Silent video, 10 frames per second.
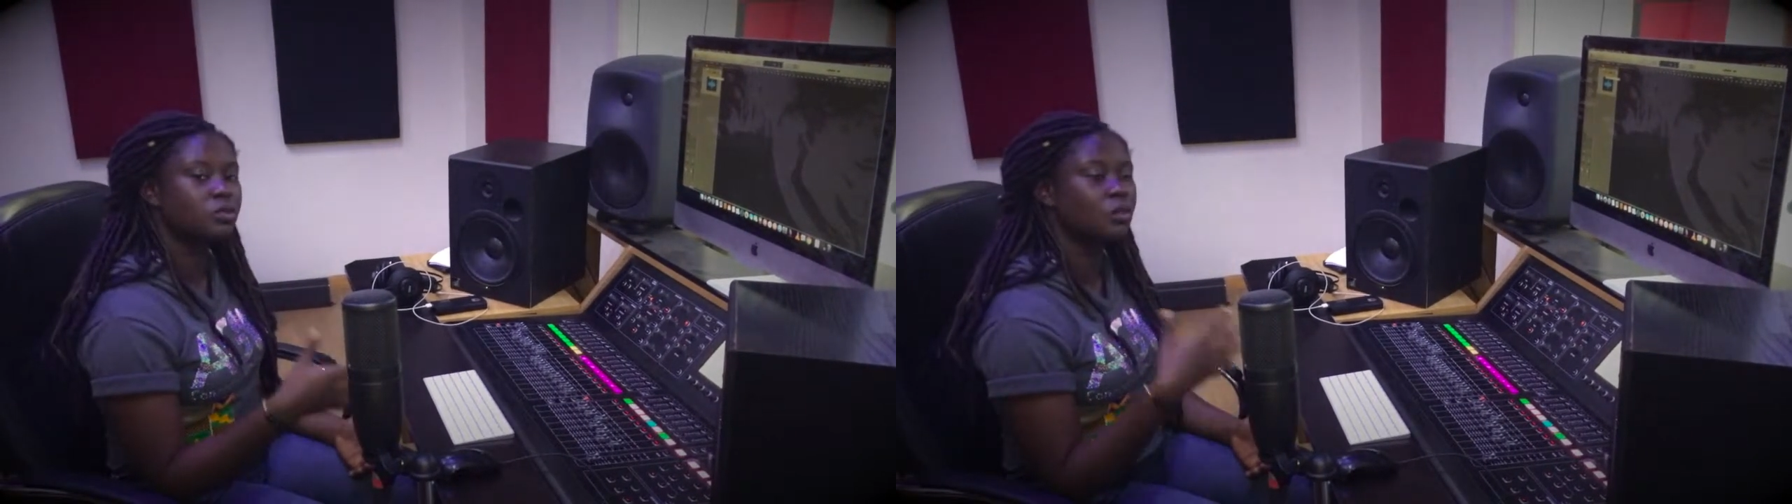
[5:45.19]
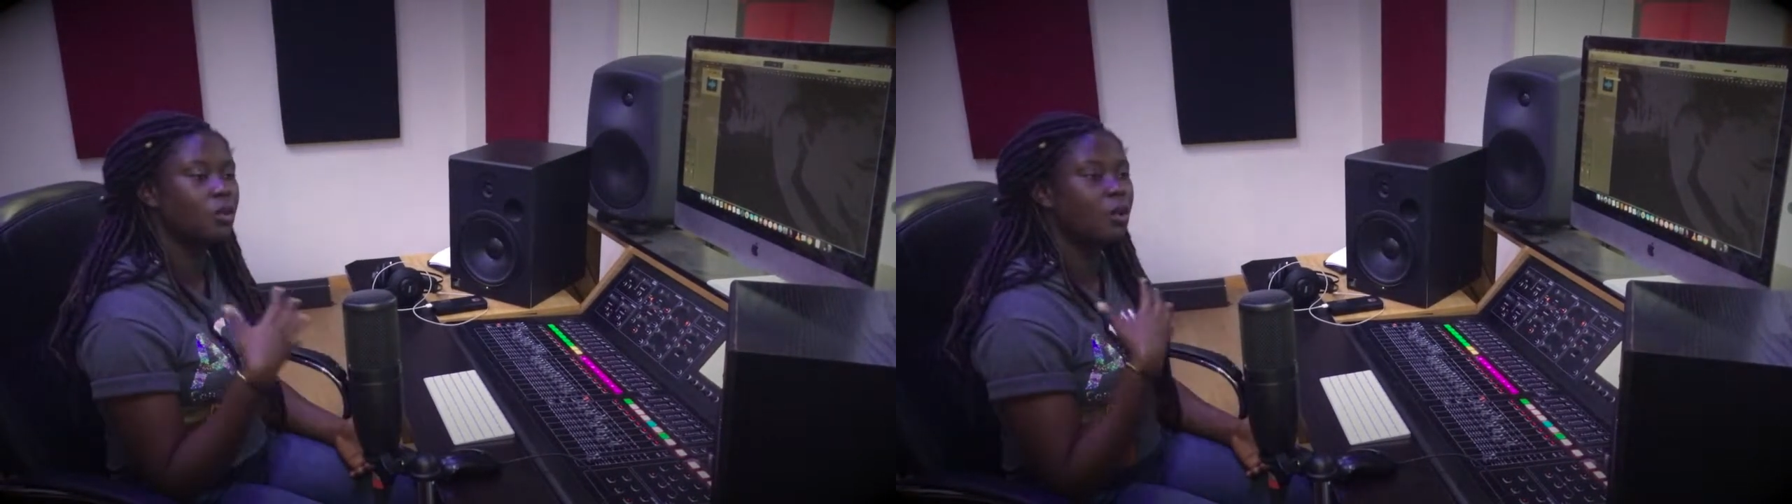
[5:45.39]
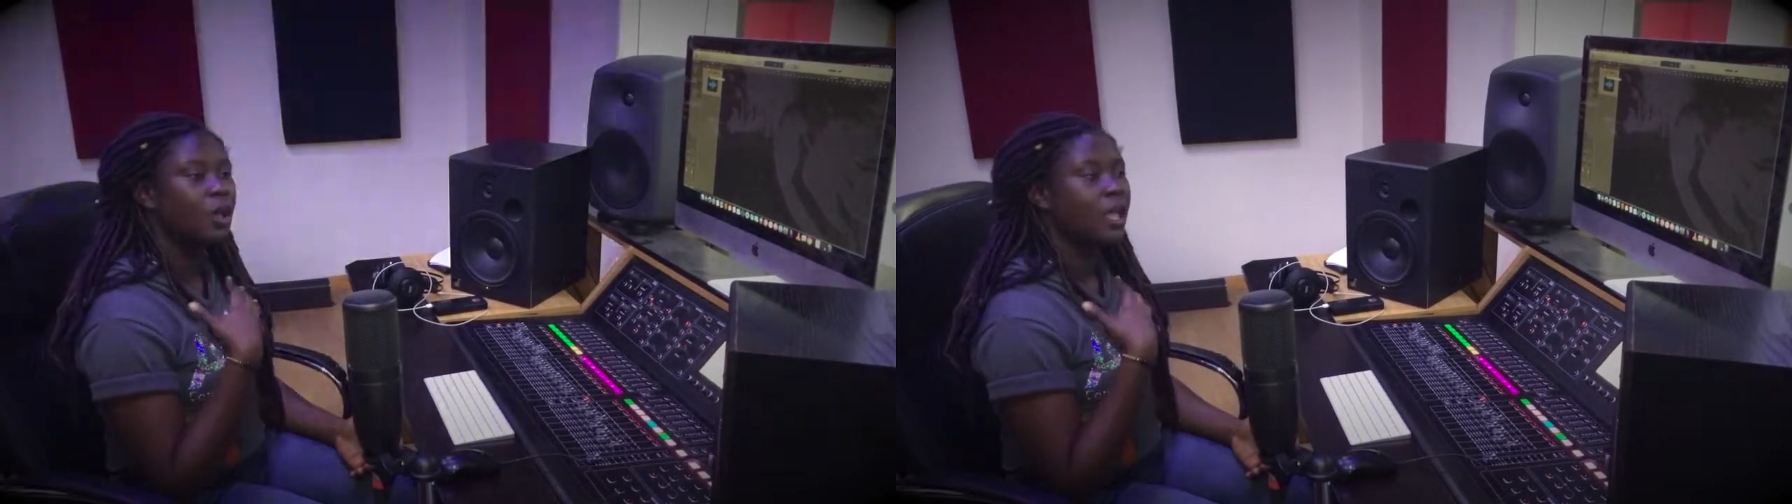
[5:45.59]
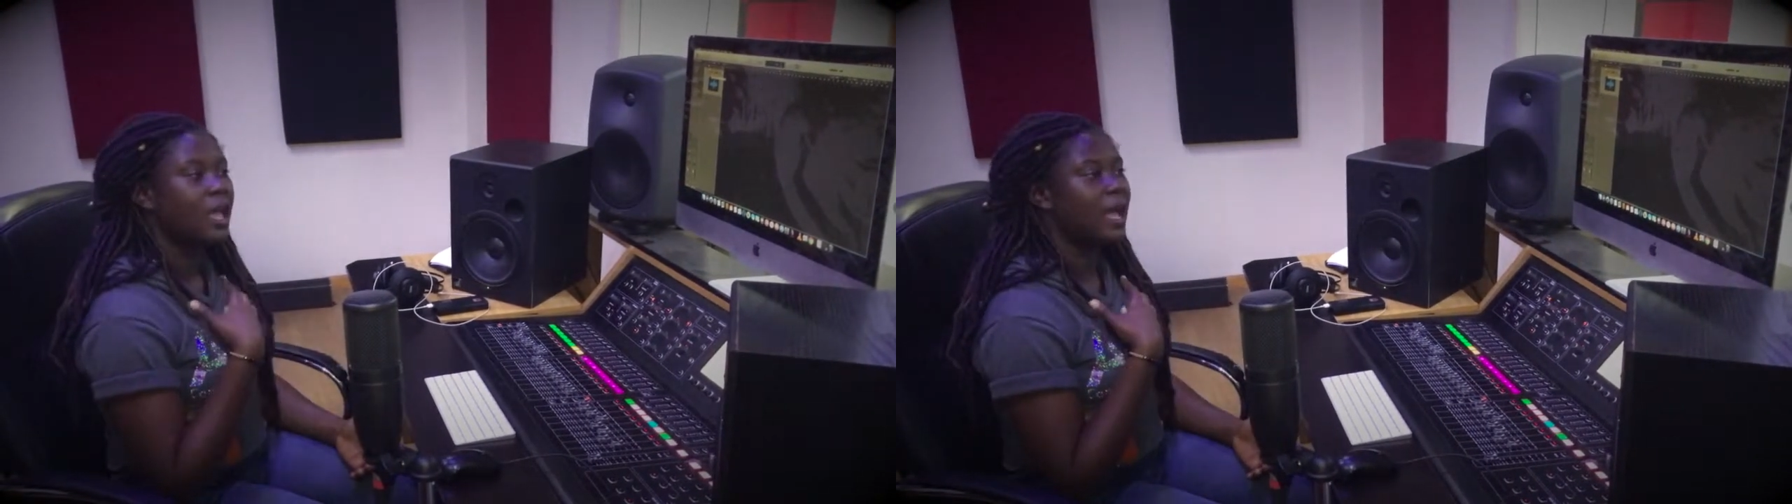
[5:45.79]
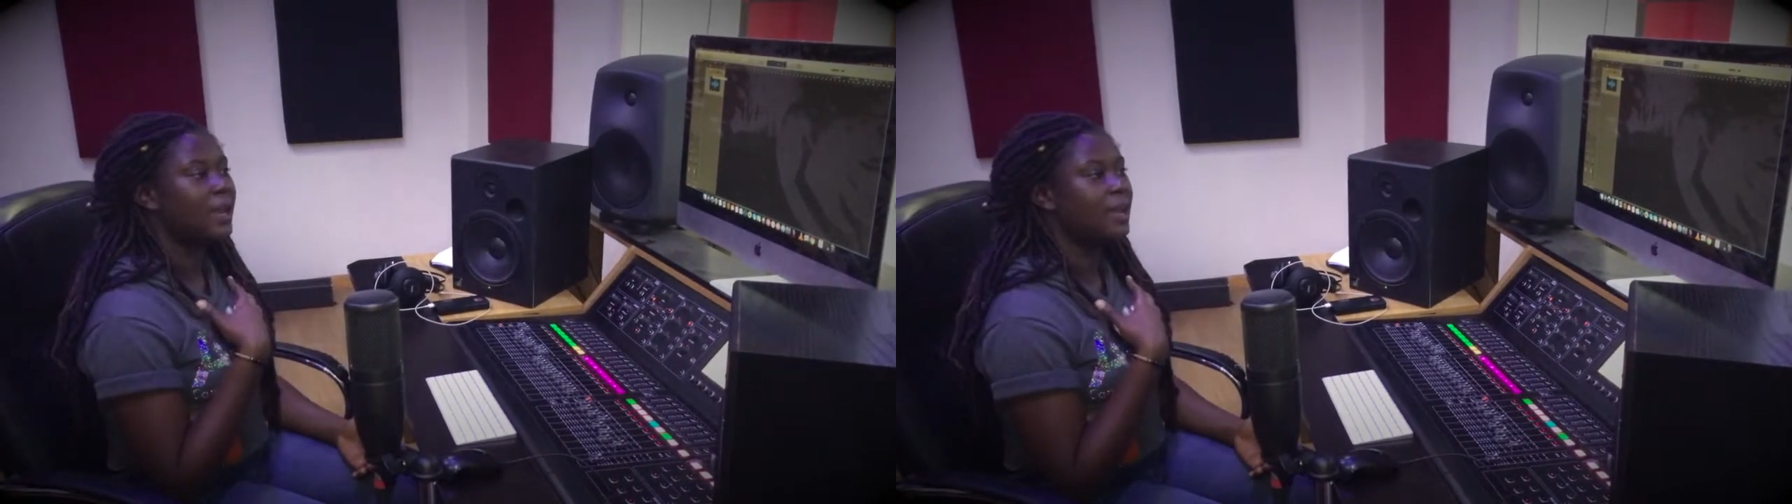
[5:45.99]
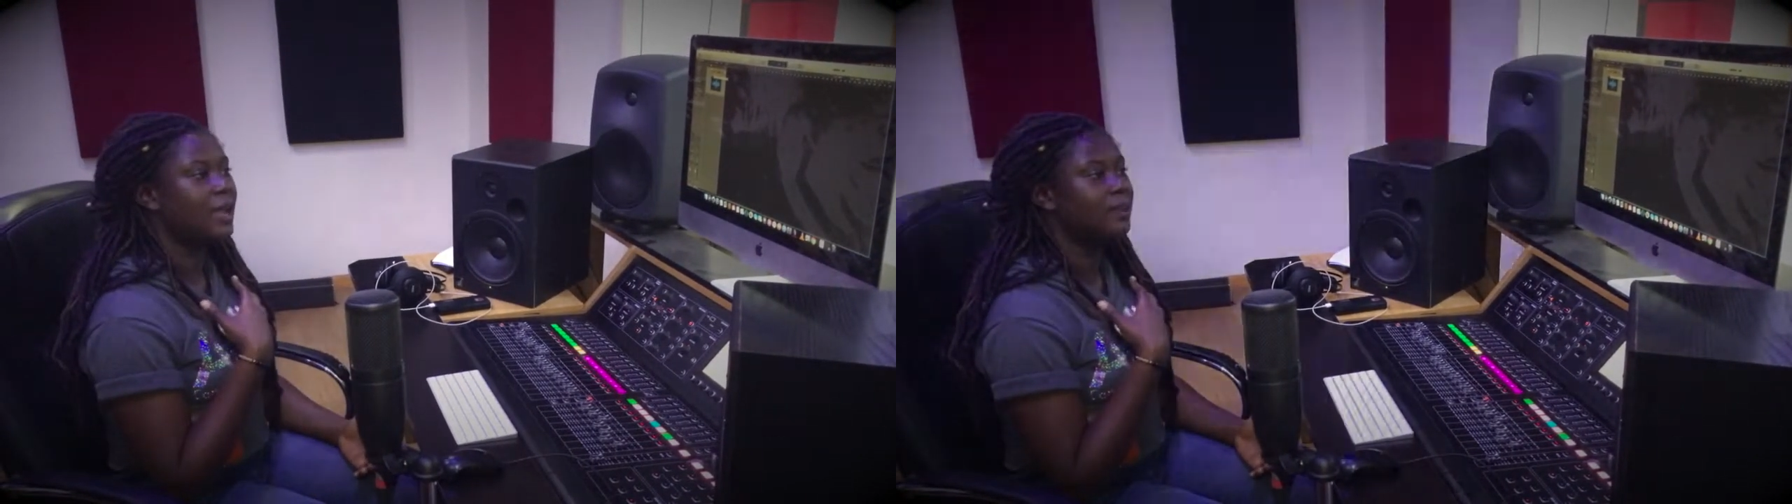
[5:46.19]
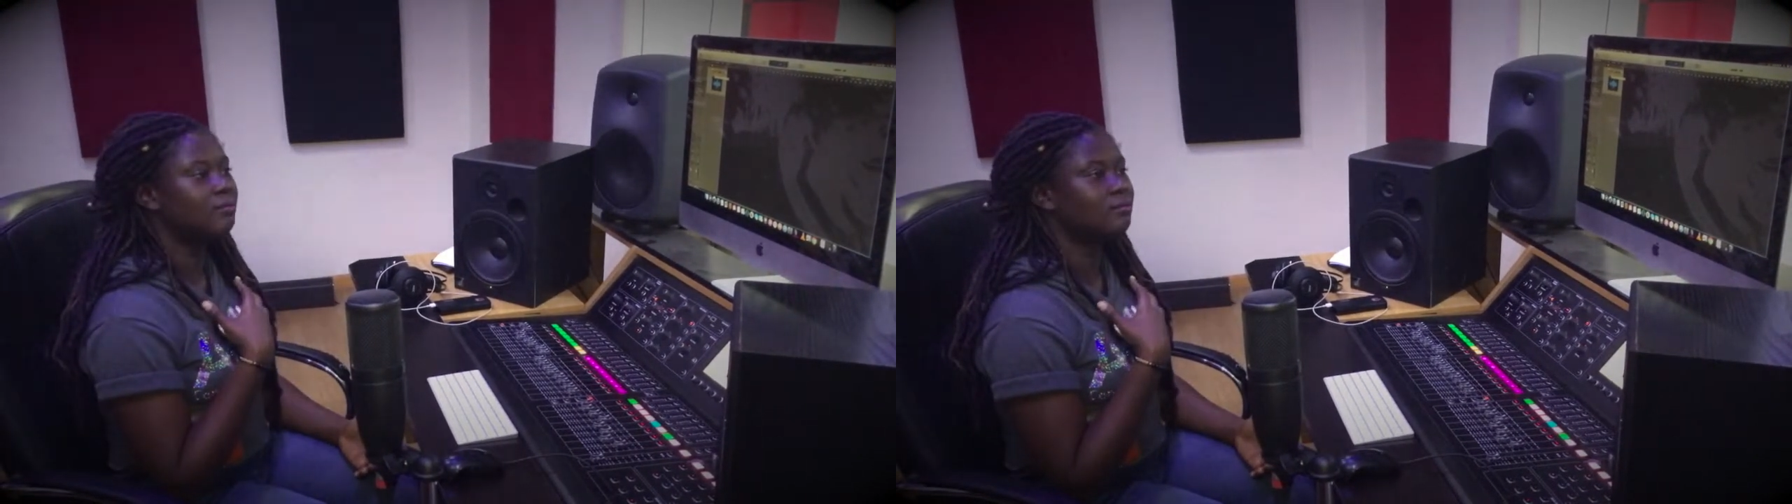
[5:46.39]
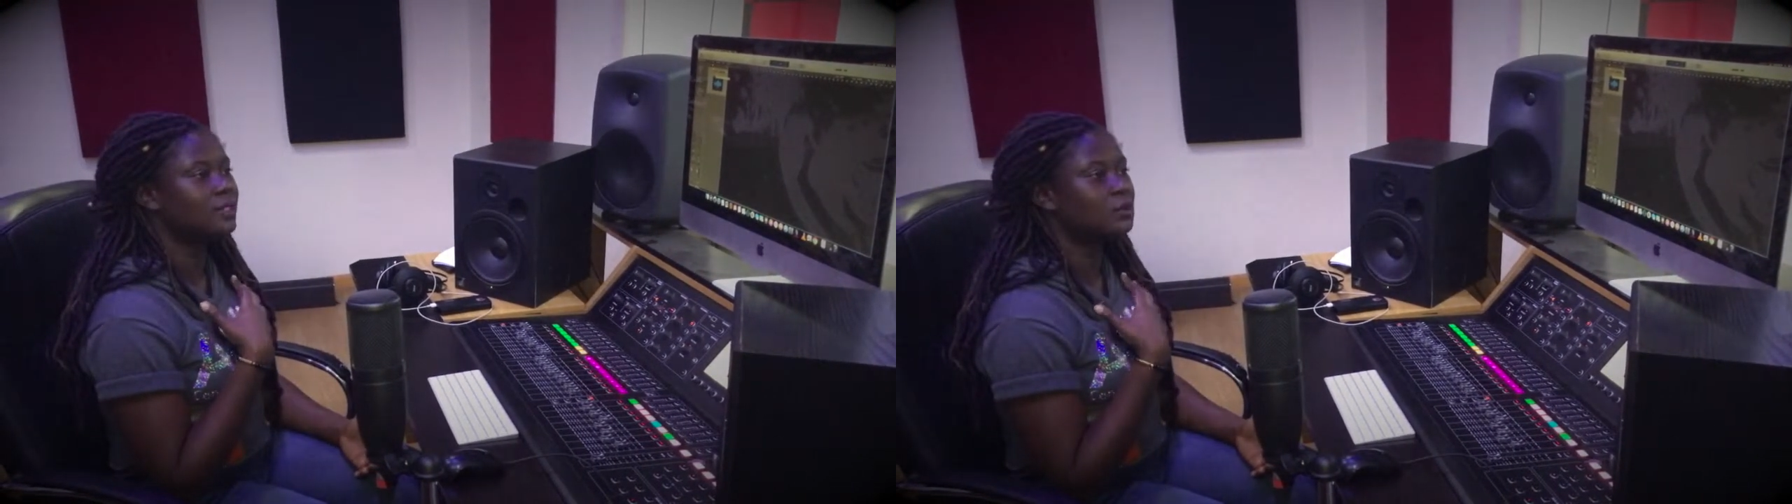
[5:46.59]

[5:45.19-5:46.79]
So, and then